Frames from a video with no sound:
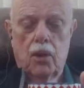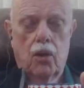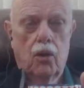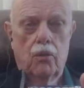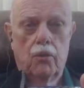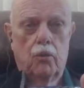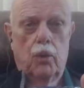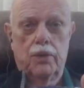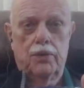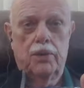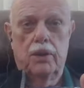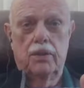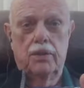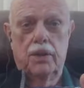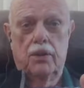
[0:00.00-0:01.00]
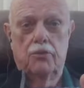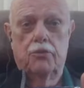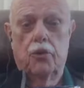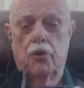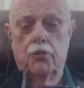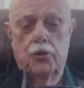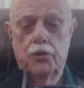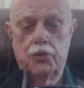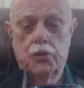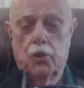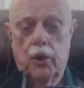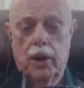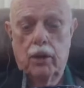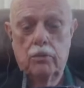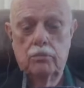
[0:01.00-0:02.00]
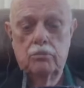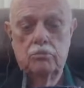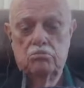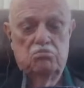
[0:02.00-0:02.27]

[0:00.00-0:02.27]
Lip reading: Oh, what the 4 foot square?